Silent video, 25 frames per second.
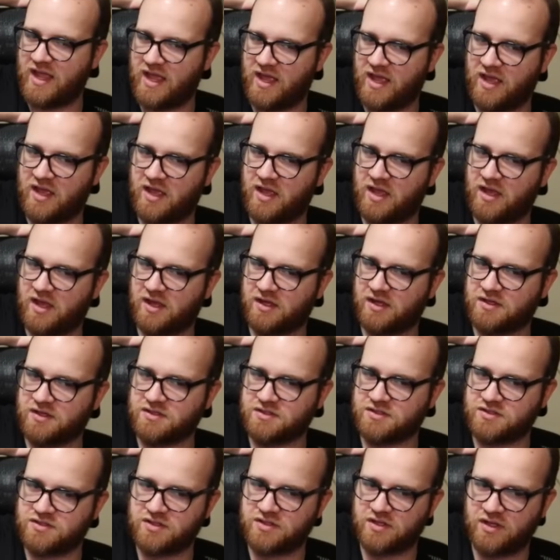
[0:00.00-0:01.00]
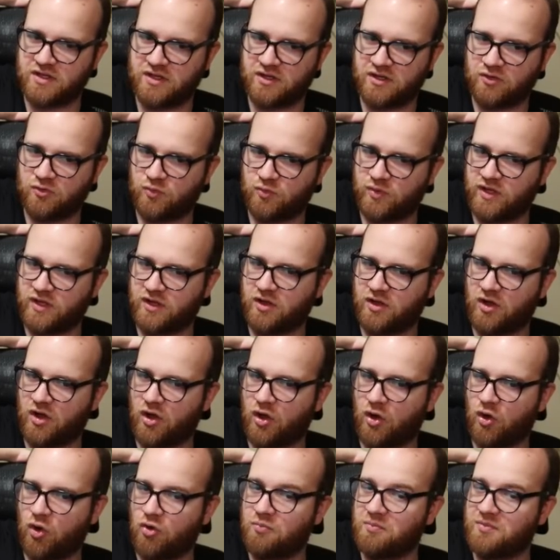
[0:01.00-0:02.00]
is we
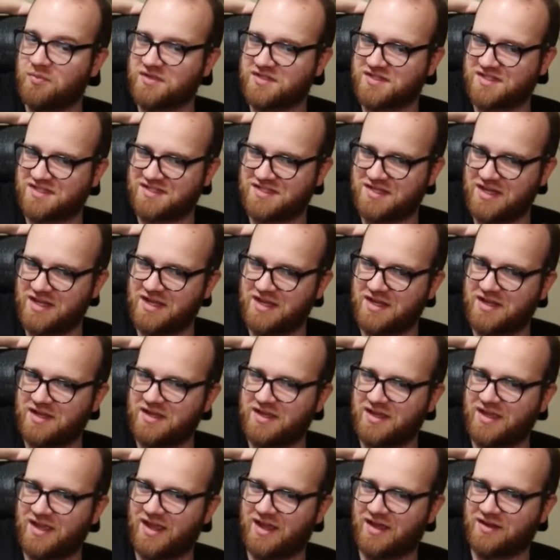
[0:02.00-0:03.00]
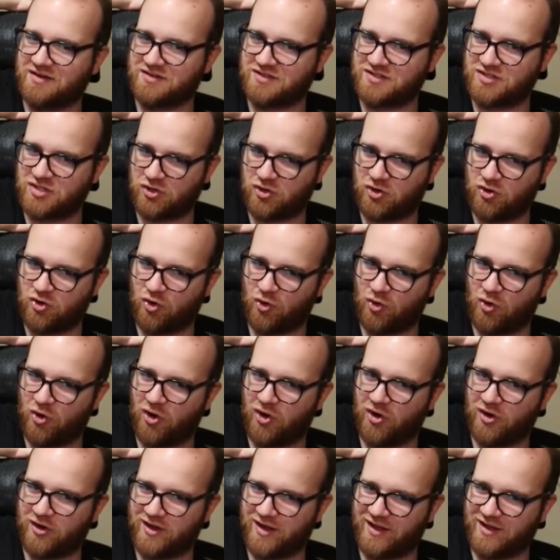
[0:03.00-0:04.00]
go Mystique into
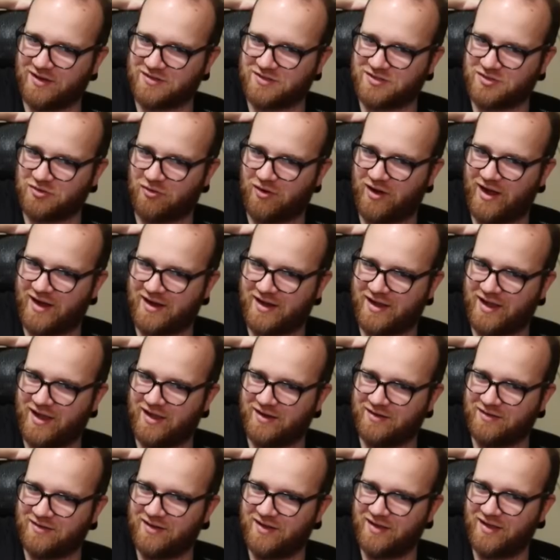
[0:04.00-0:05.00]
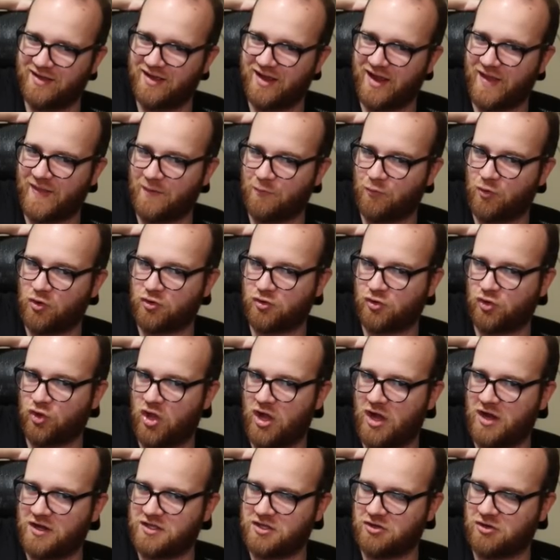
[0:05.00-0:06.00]
Korg into Rocket, and then we'll
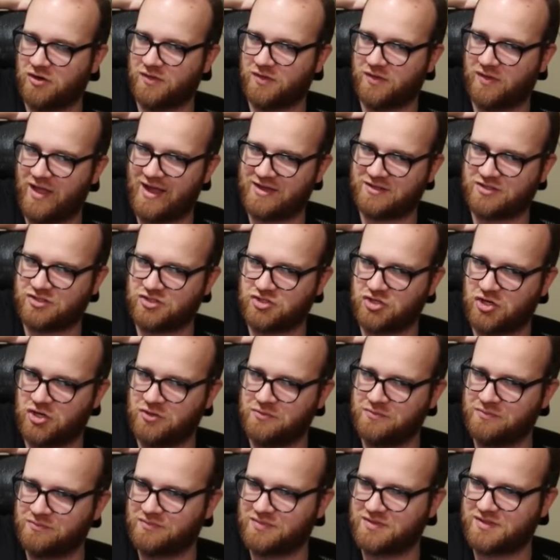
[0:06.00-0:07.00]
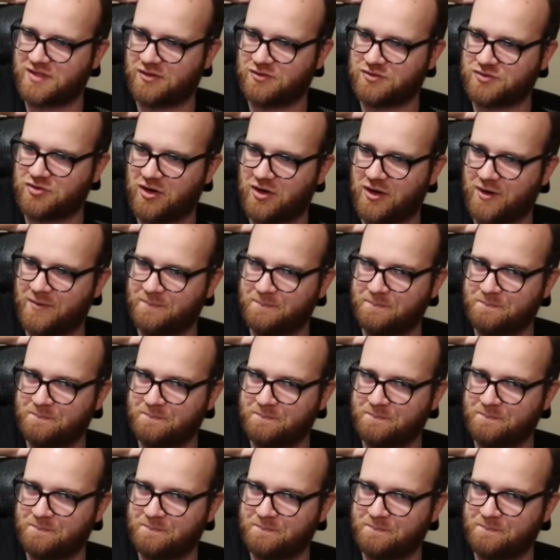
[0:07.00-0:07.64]
Claw here on the last turn. Sounds great.